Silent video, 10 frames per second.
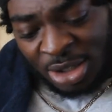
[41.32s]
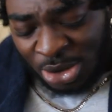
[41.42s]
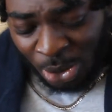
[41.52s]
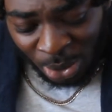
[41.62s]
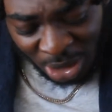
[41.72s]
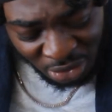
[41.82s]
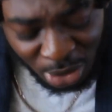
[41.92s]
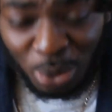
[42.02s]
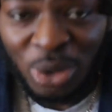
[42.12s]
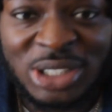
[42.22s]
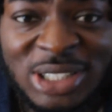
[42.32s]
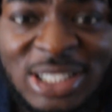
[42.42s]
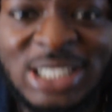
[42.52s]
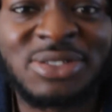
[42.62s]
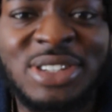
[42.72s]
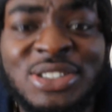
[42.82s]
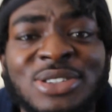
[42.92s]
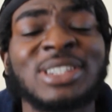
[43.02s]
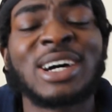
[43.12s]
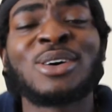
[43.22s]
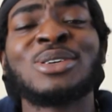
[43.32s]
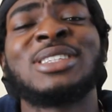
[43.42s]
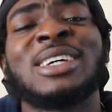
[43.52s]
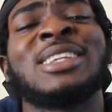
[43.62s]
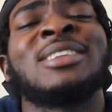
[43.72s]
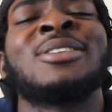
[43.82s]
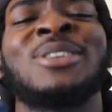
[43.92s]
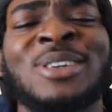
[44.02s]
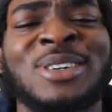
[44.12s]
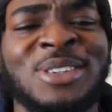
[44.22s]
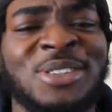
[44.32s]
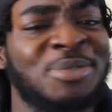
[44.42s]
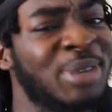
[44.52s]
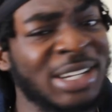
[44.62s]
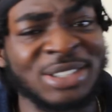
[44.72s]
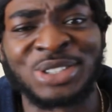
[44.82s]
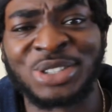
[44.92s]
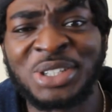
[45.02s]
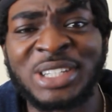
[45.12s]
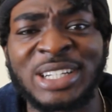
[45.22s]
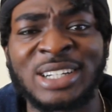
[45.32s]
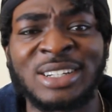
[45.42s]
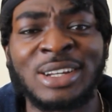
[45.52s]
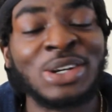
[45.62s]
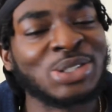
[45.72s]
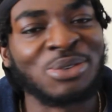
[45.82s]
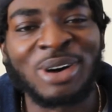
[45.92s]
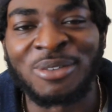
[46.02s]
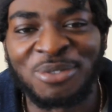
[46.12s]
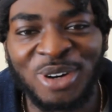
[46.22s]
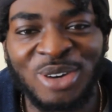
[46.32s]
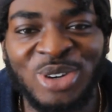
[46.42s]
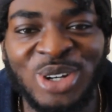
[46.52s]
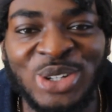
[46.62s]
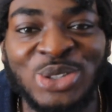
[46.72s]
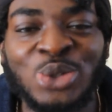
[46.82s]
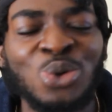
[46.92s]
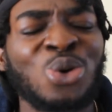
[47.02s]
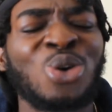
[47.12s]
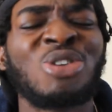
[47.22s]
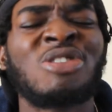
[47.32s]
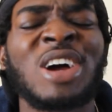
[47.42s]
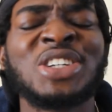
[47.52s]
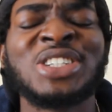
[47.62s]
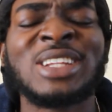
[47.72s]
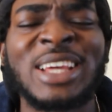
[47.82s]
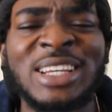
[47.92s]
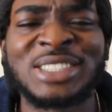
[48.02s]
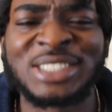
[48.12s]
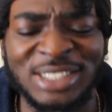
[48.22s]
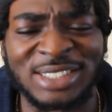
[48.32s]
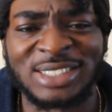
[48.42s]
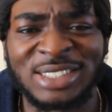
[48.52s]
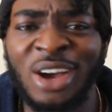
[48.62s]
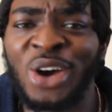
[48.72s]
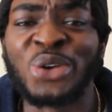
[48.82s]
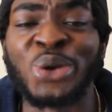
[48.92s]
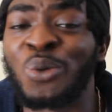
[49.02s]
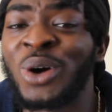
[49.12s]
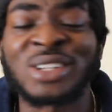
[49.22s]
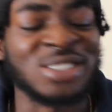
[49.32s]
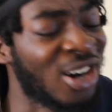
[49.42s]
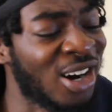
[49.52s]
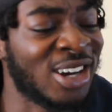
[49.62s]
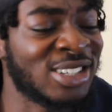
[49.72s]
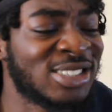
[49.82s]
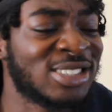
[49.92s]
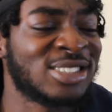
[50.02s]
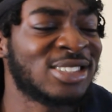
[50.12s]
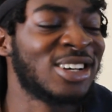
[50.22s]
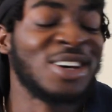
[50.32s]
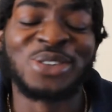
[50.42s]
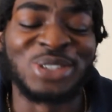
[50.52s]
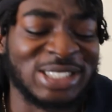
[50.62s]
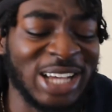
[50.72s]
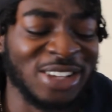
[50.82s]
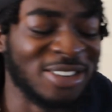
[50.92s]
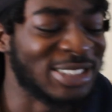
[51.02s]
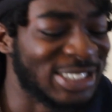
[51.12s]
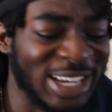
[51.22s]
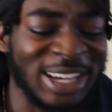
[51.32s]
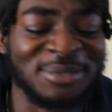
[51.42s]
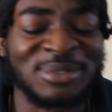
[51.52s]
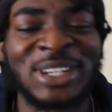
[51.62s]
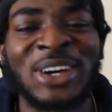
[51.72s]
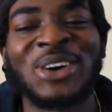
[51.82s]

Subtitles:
So if you're watching this video now, then you've made it to uni. So without further ado, congratulations. You worked hard, you sat your exams,